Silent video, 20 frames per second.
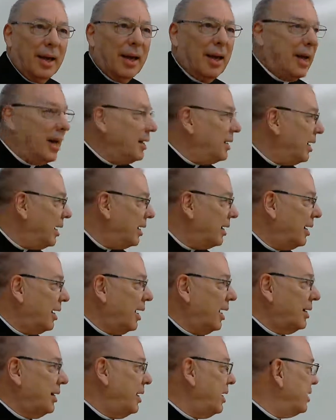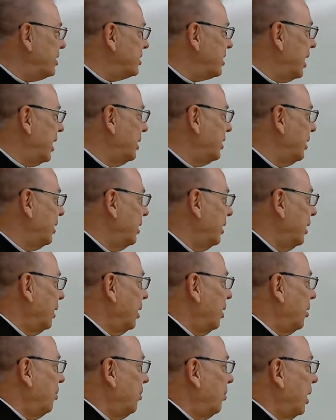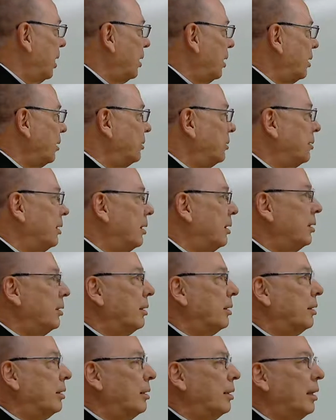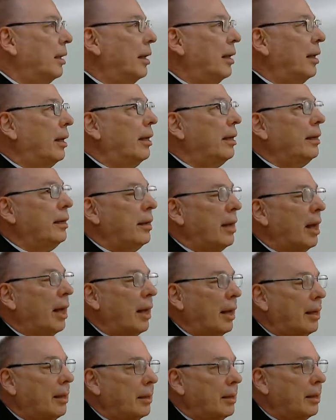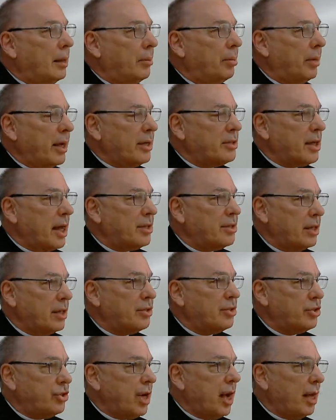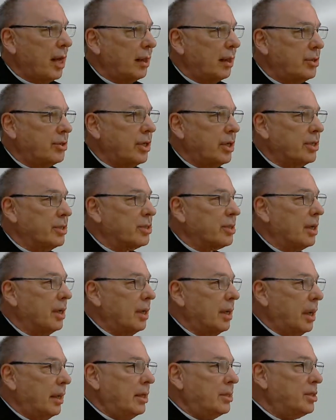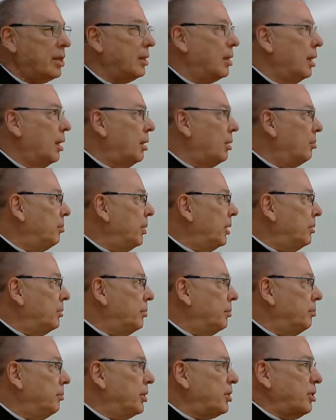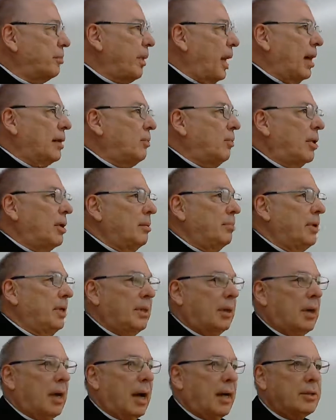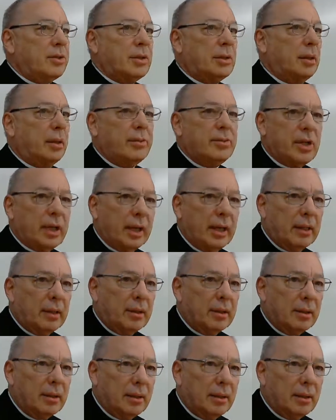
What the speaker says: And he said, well, yeah, the place has its challenges. And he said, but Bishop, I don't want to be the guy that's closing it.